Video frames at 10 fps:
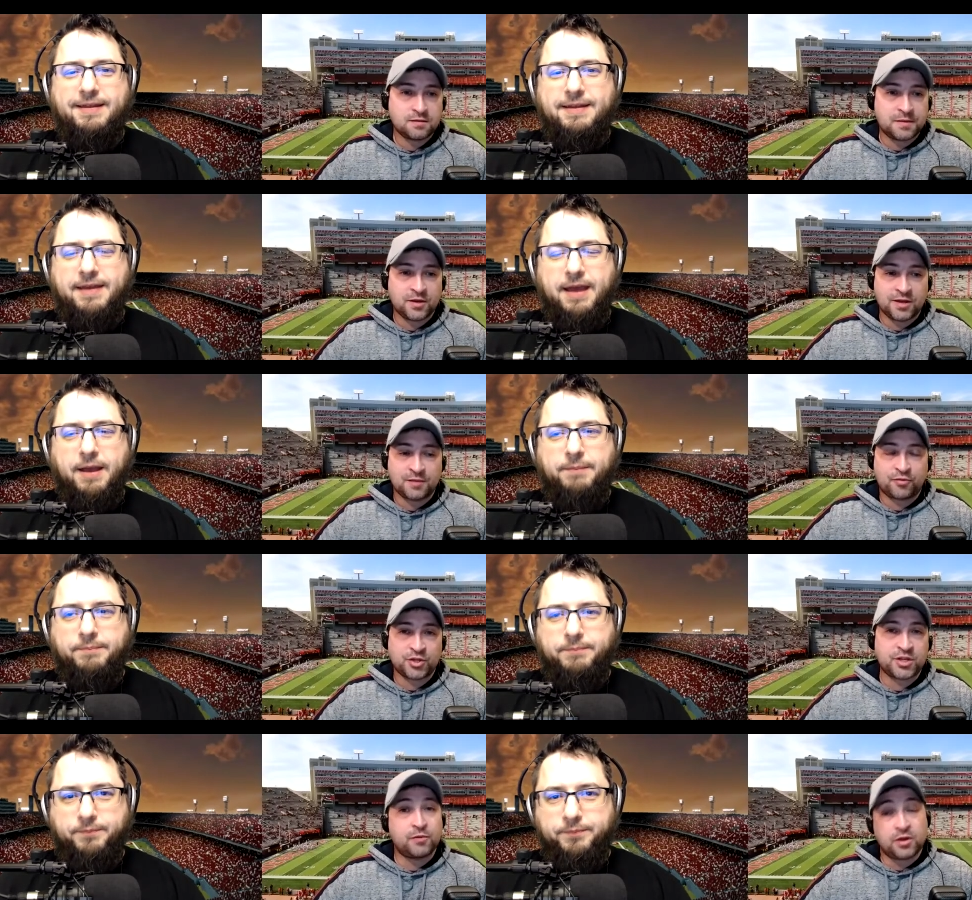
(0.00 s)
Speaker 1: I mean, yeah. you need to
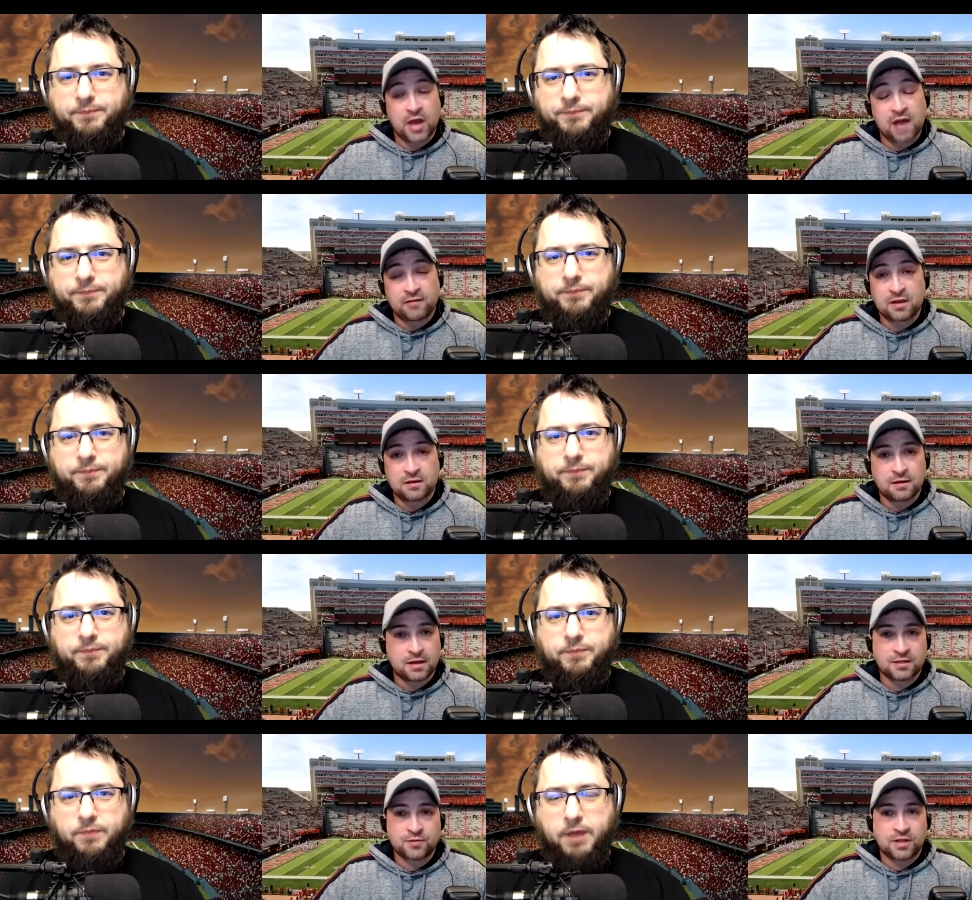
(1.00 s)
appreciate when you have it.
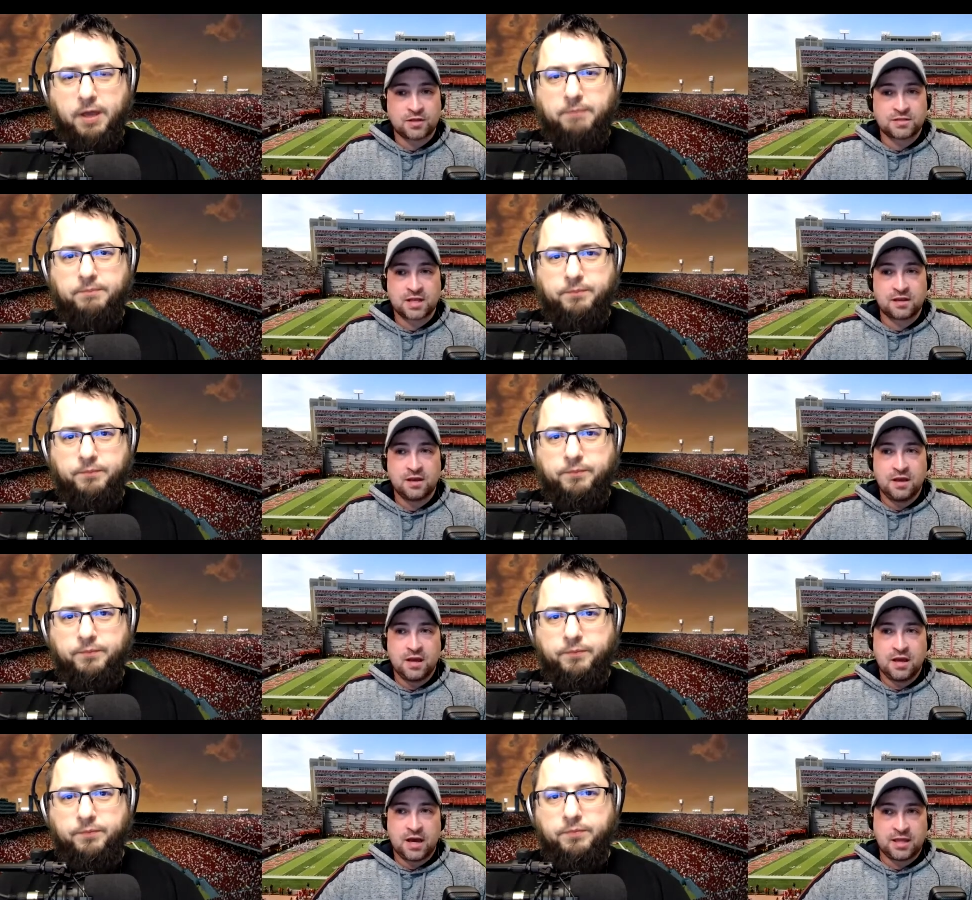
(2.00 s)
And it's yeah. one of those that
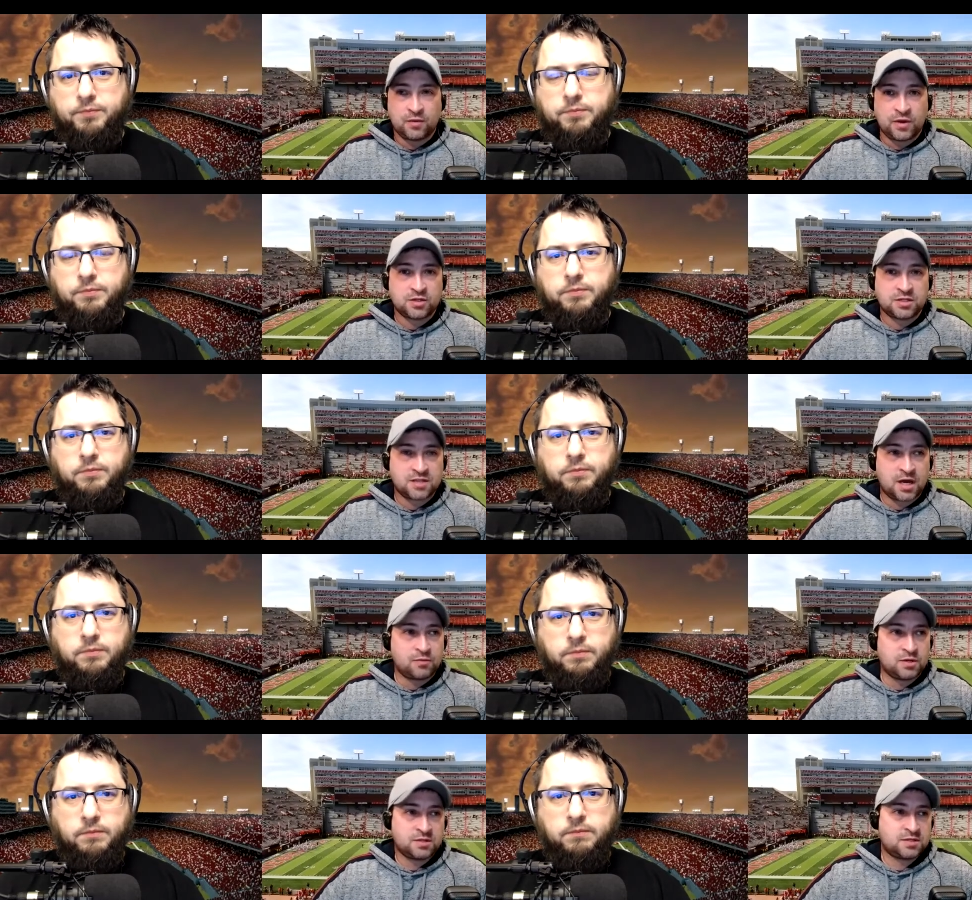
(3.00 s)
I think we all just thought,
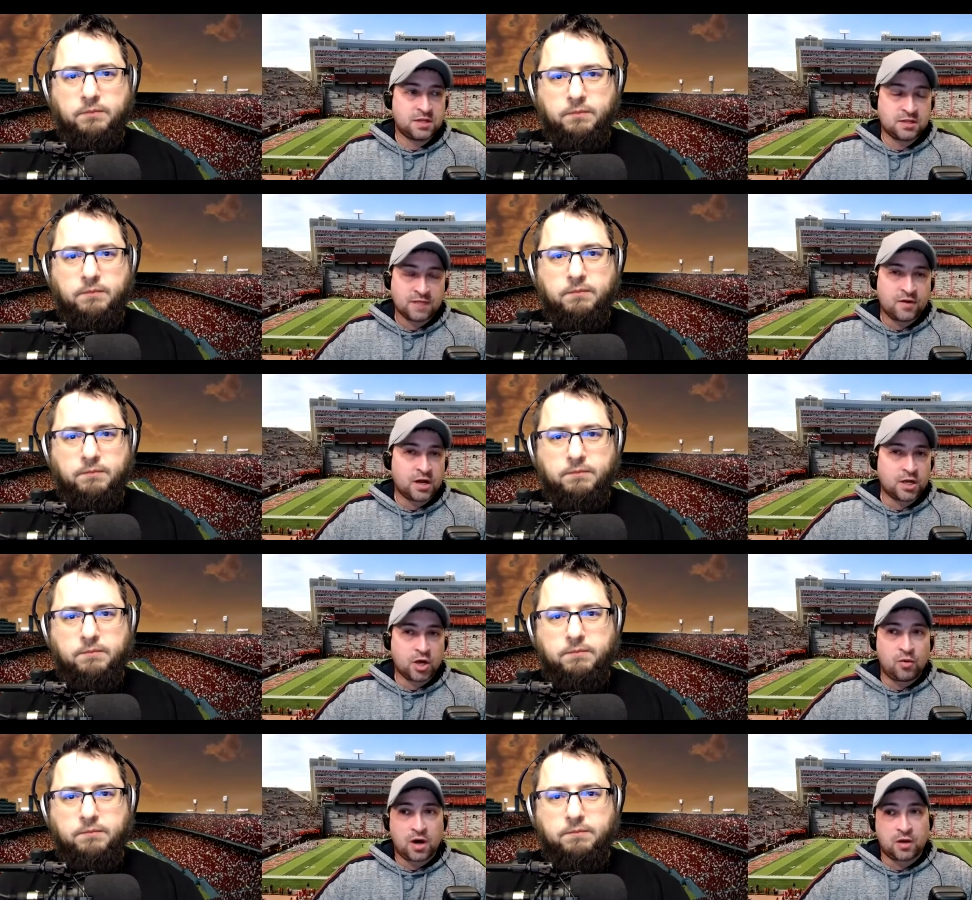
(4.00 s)
well, it's going to live on and
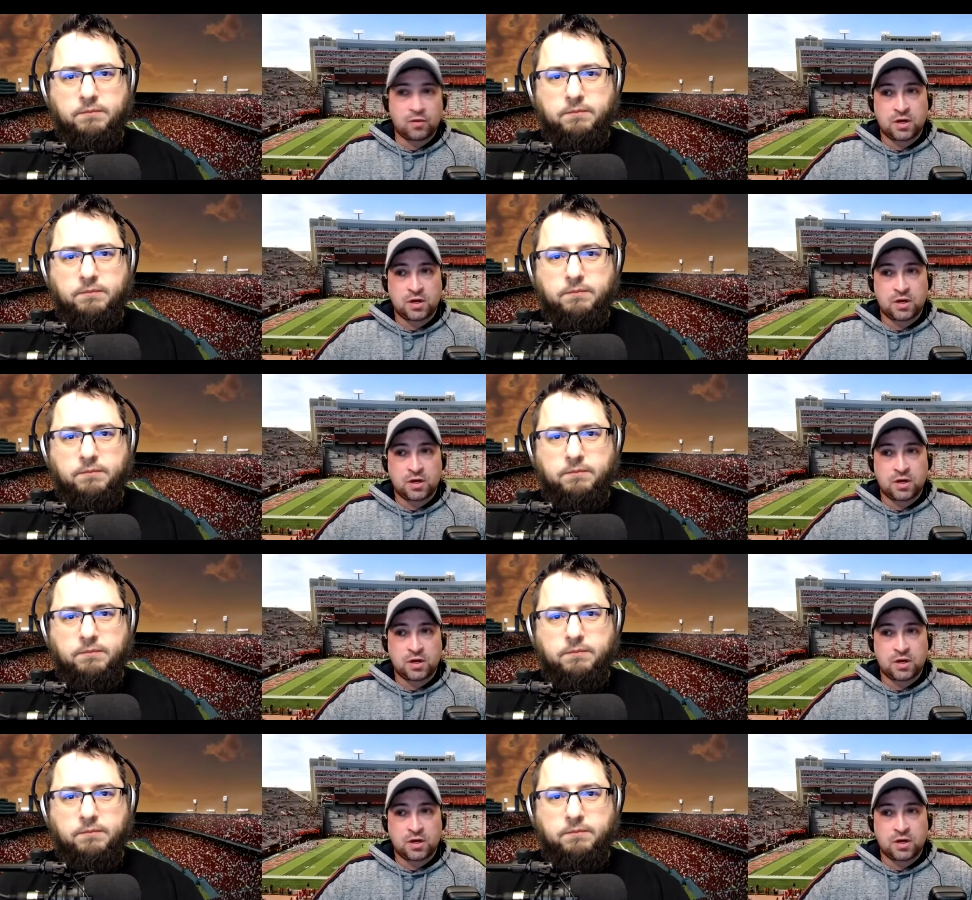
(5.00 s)
go on.